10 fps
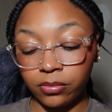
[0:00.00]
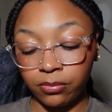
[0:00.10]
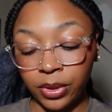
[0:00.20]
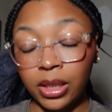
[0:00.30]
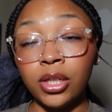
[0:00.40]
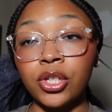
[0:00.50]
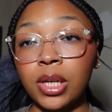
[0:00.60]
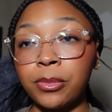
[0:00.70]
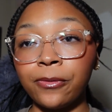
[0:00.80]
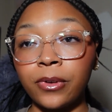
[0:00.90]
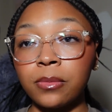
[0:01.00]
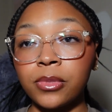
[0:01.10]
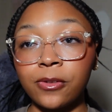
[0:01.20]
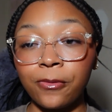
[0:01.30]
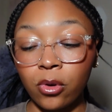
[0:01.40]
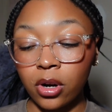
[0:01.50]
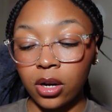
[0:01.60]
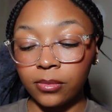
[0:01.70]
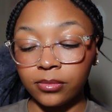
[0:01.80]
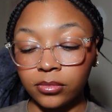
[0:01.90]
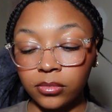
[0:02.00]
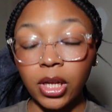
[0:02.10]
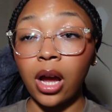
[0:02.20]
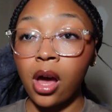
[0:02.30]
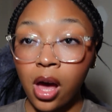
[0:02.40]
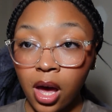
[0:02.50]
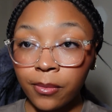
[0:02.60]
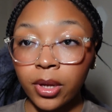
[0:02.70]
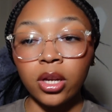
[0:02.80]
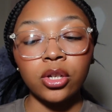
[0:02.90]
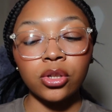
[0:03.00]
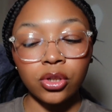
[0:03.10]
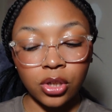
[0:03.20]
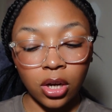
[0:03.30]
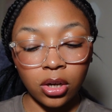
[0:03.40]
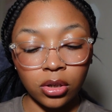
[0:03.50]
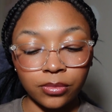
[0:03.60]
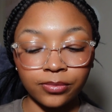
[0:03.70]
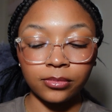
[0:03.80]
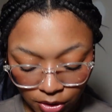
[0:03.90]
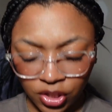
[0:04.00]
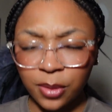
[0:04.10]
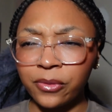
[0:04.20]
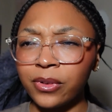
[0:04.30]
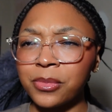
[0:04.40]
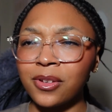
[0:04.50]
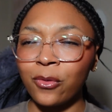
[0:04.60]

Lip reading: being shipped from Sephora.com. So shipped from